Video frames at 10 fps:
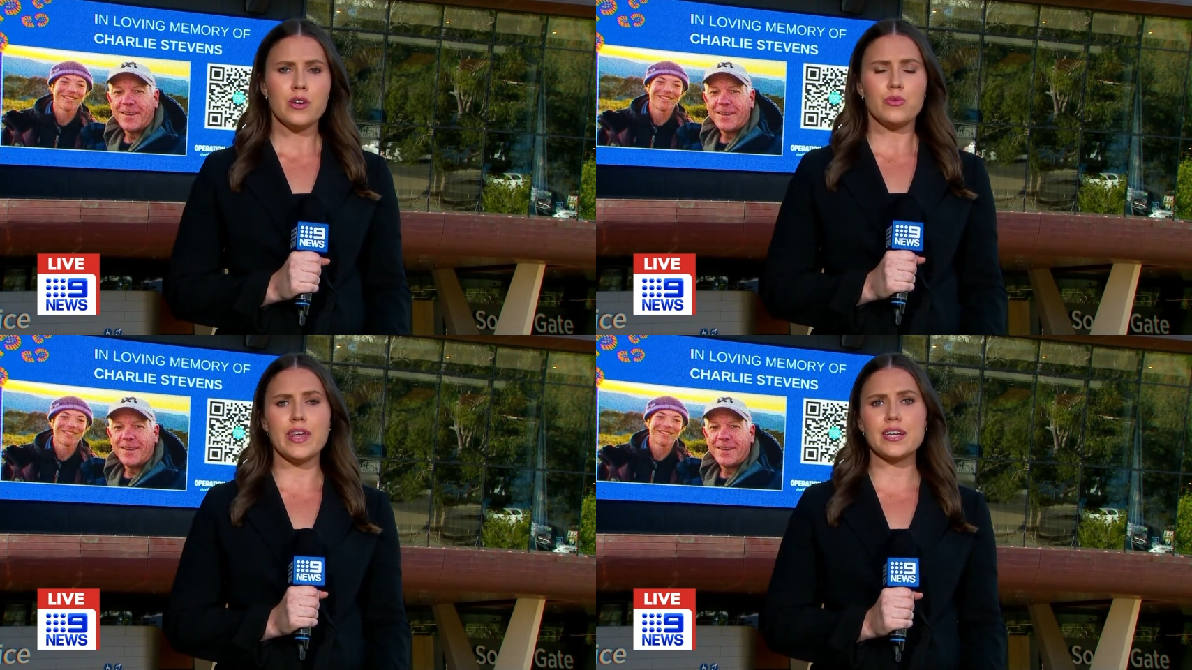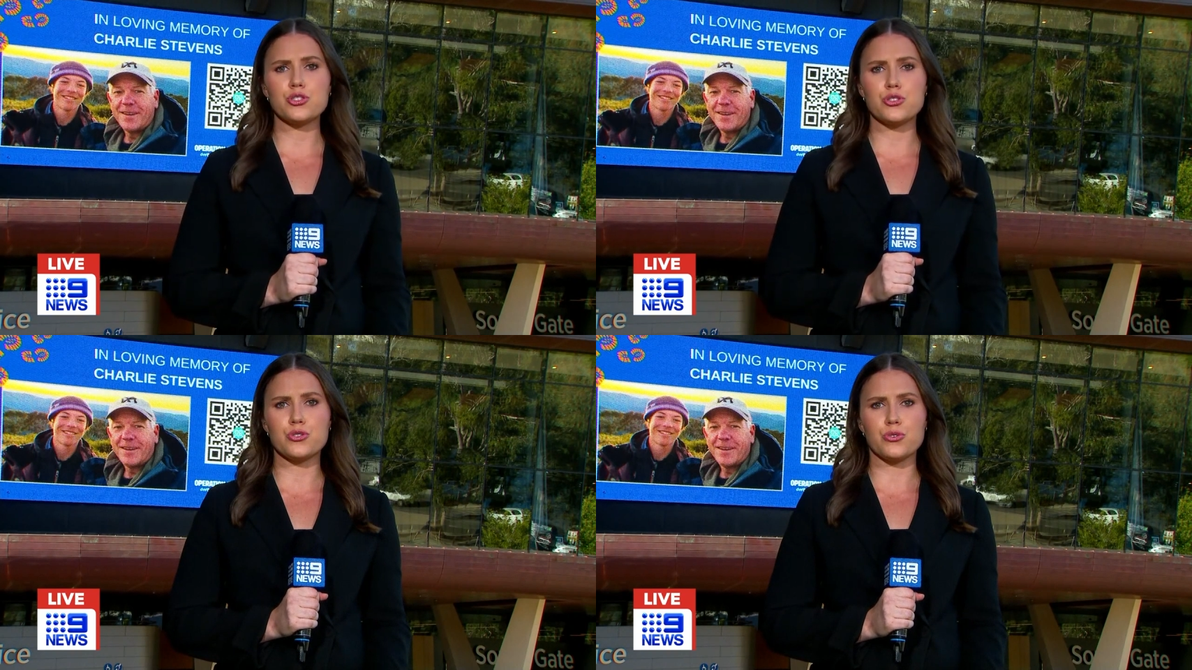Speaker 1: with
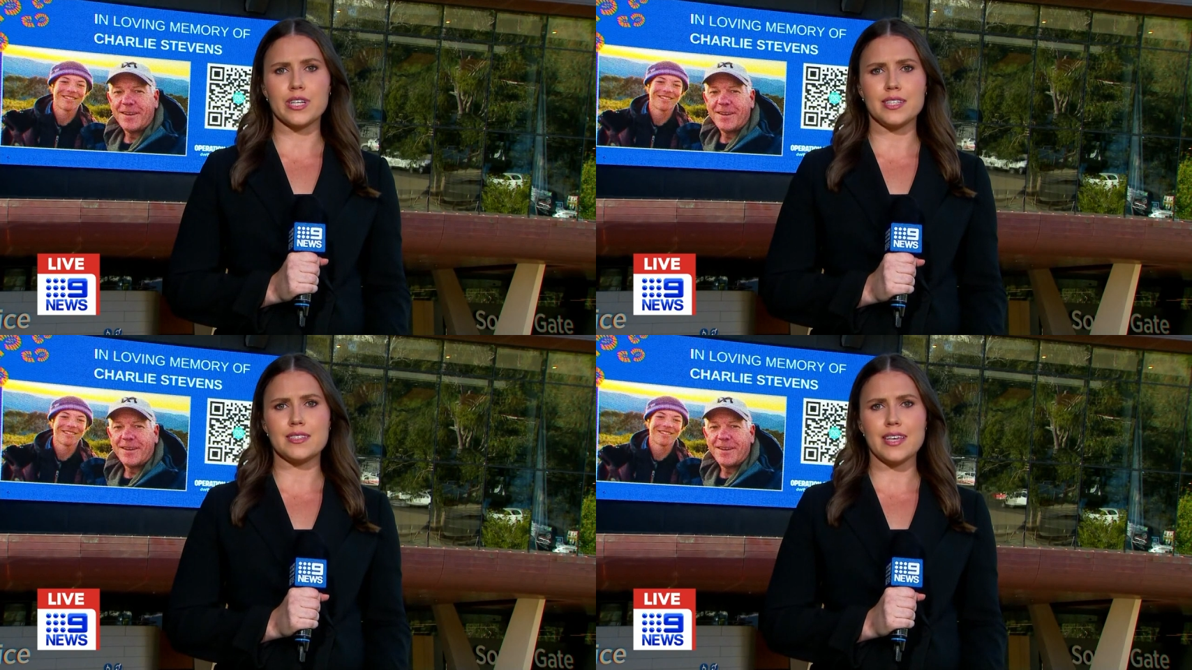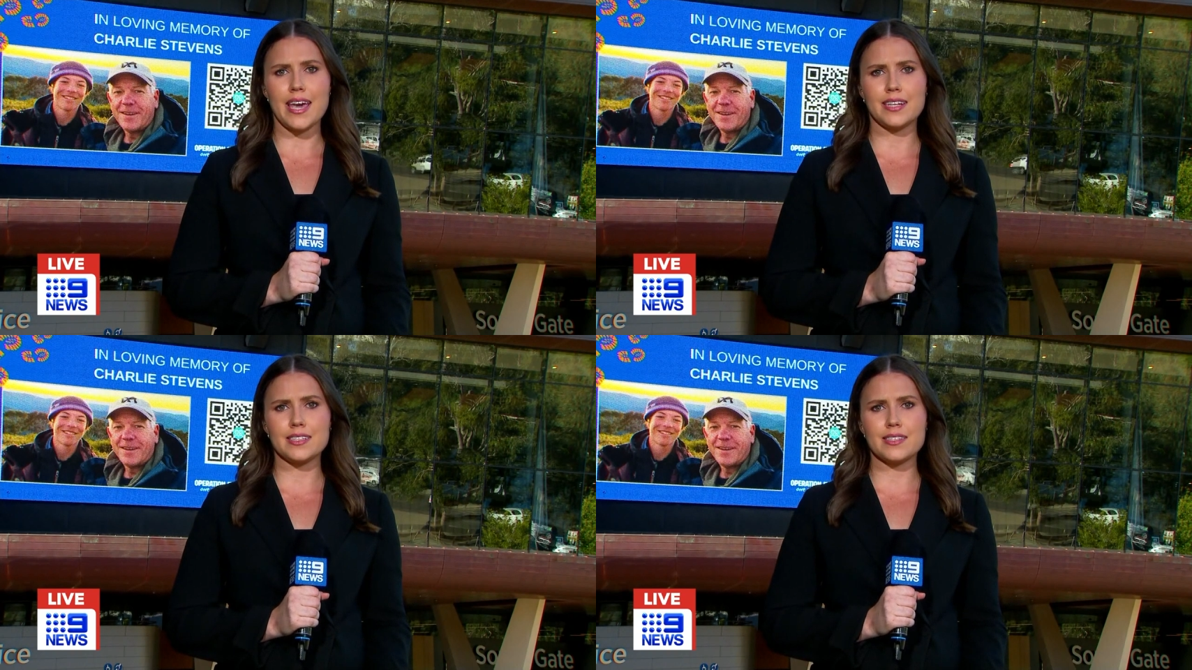extra screens
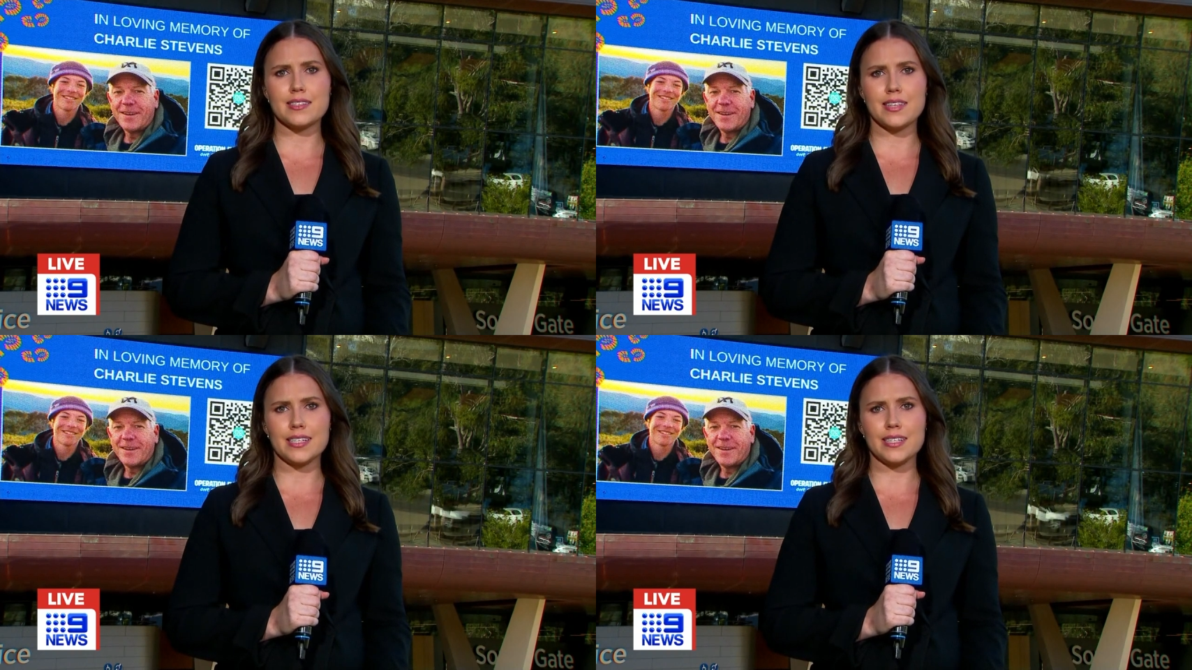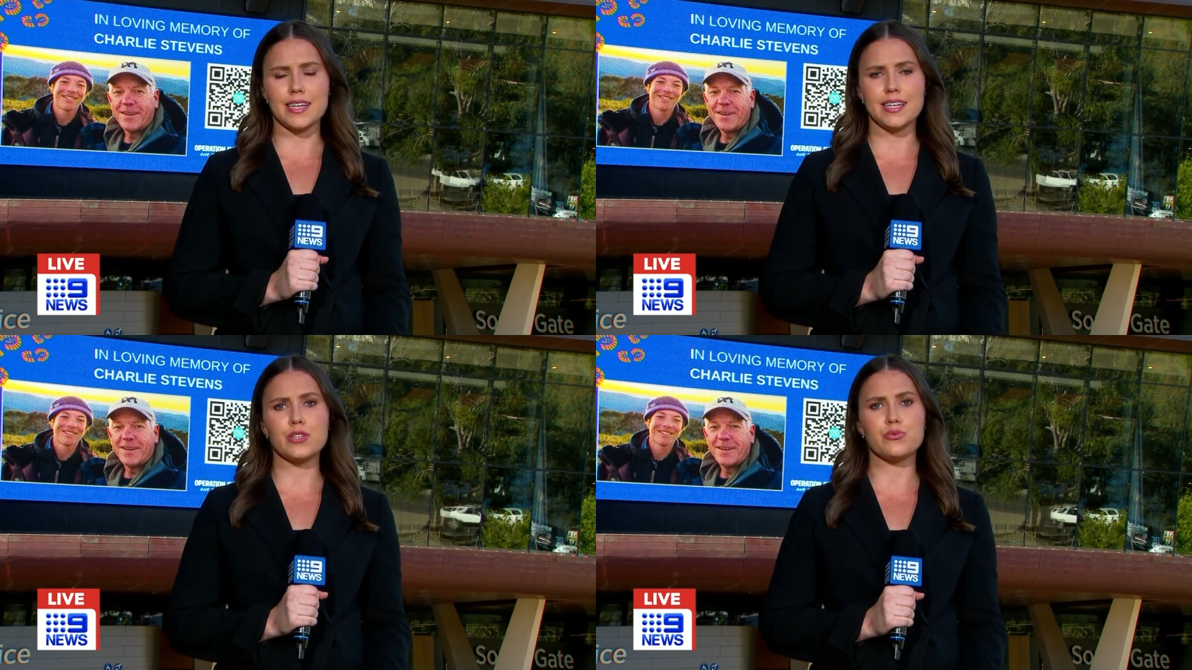and
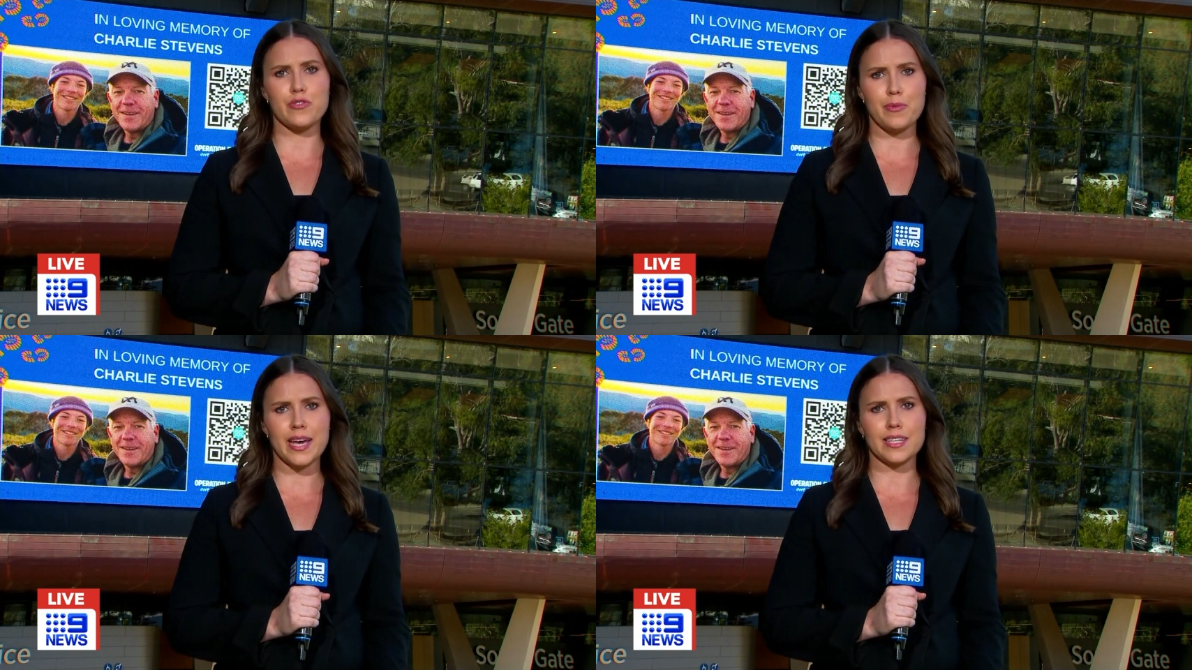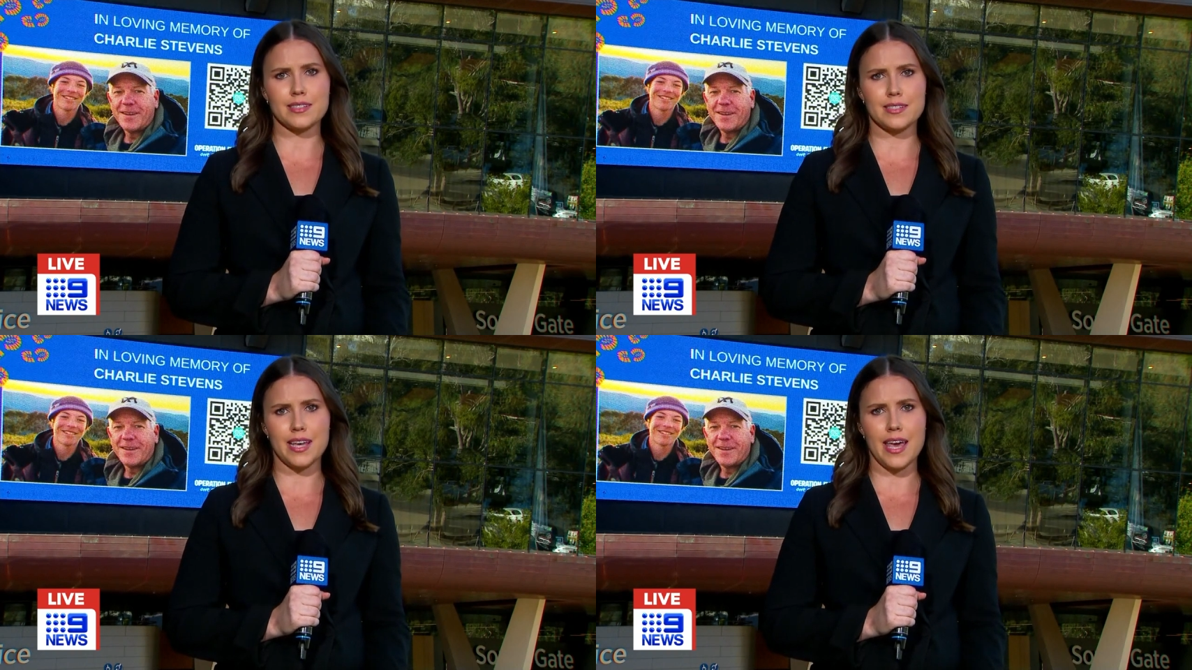seating in the Riverbank
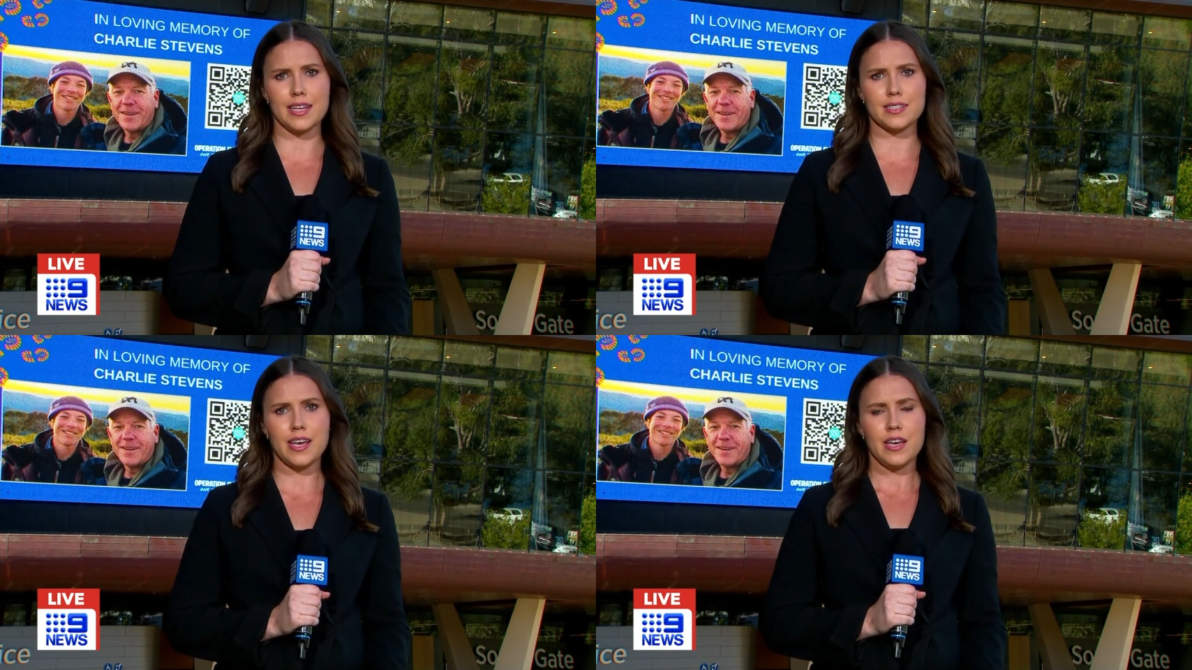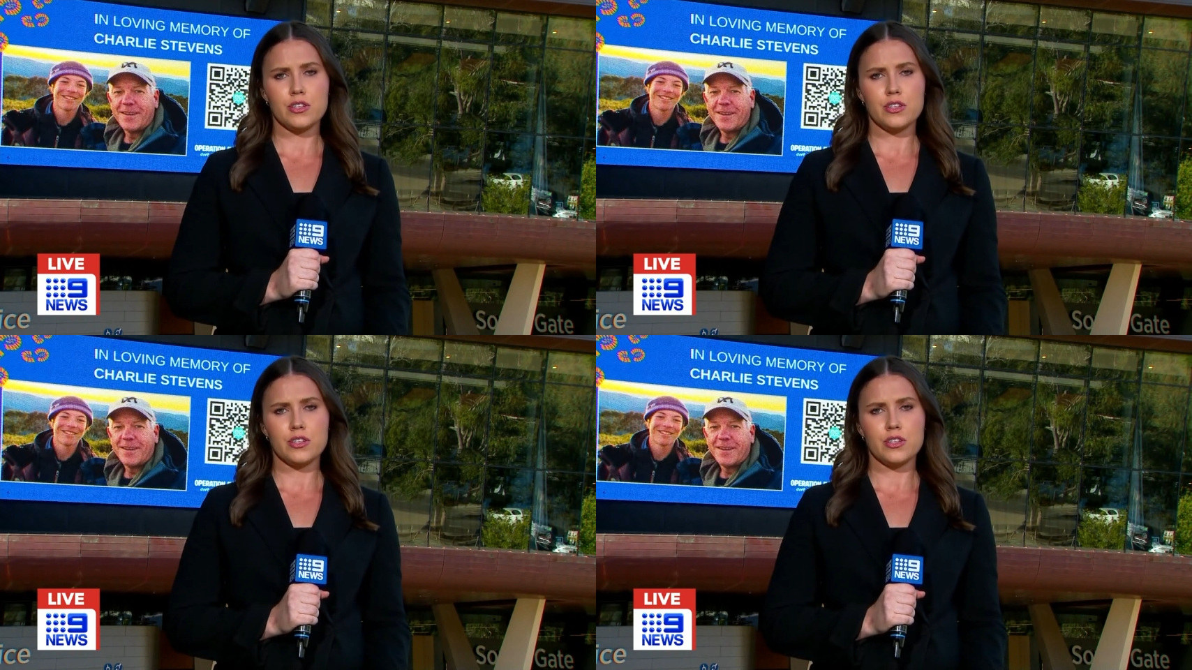stand.